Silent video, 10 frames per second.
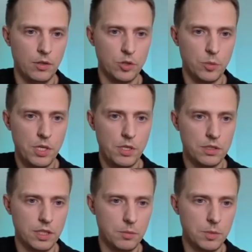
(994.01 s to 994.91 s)

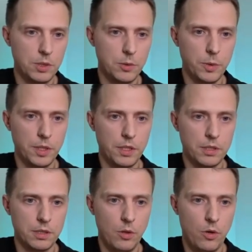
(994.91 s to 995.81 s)
automations and
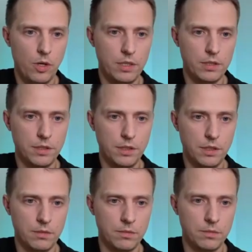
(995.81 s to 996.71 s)
middlewares,
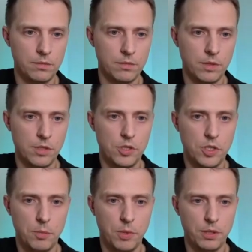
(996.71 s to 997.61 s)
loyalty,
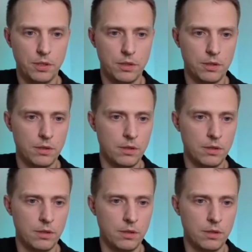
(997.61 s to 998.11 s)
shipping,